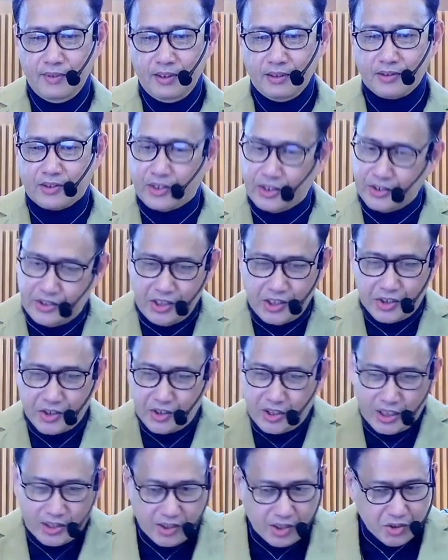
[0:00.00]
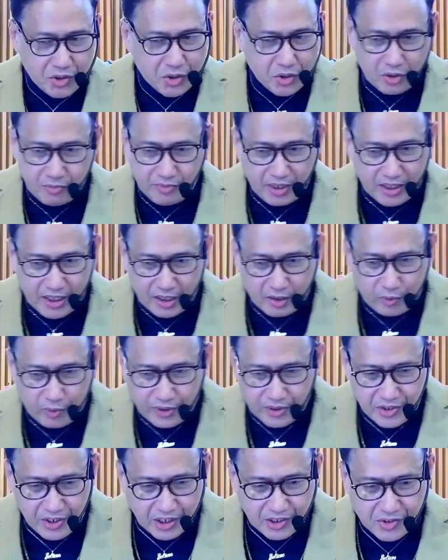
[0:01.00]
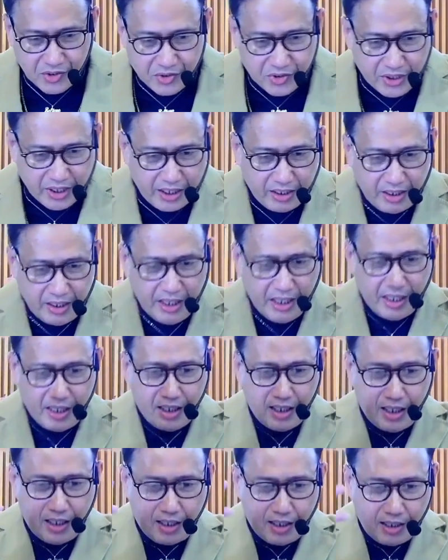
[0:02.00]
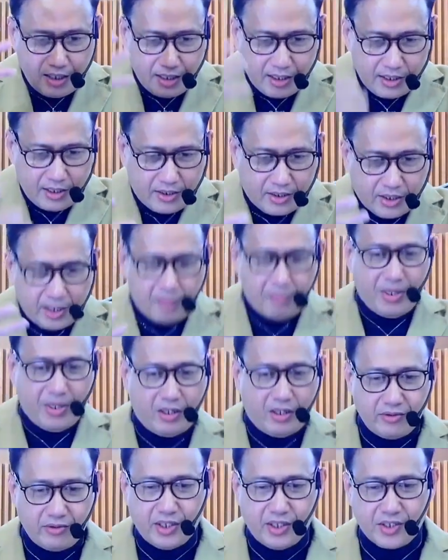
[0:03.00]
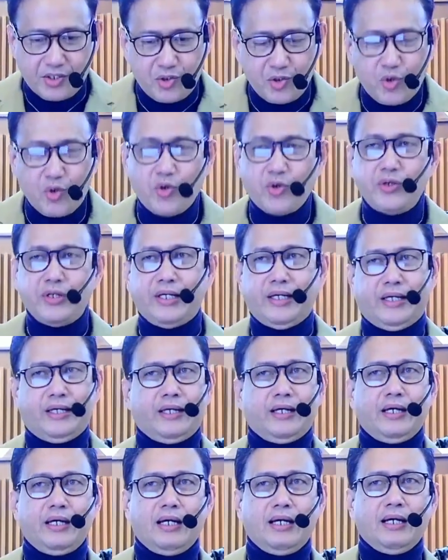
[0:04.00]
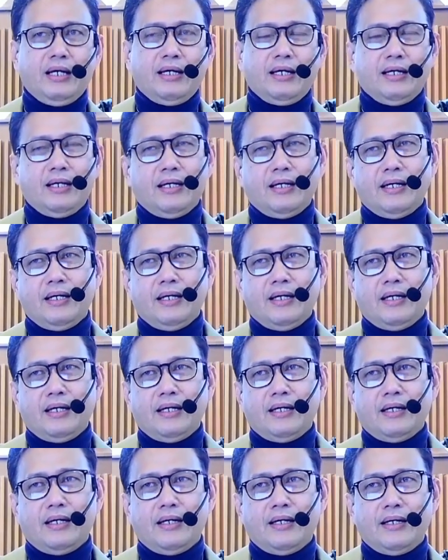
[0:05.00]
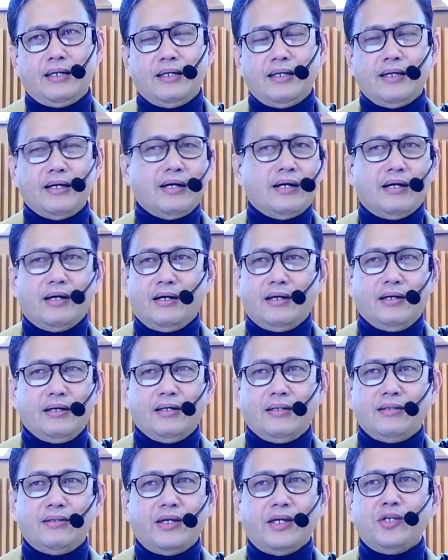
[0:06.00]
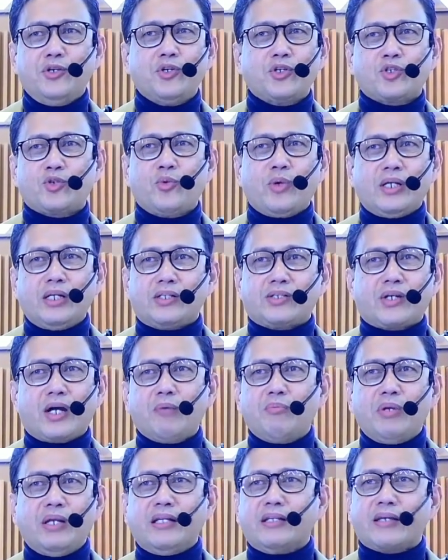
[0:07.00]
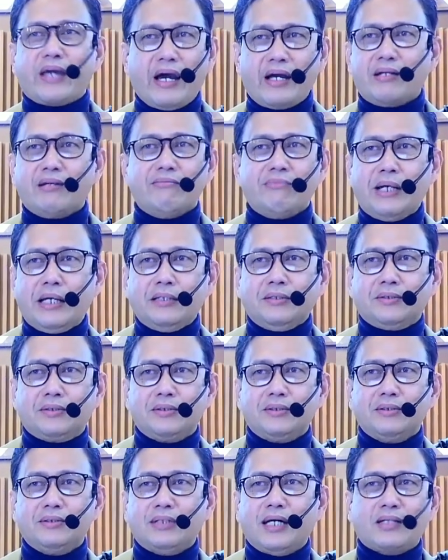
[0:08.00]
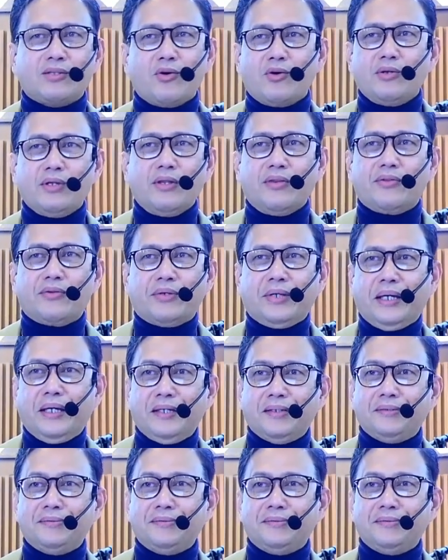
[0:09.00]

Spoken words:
Tradition has assumed that there were just three men on this journey. Now, they usually travel in caravans, not only three.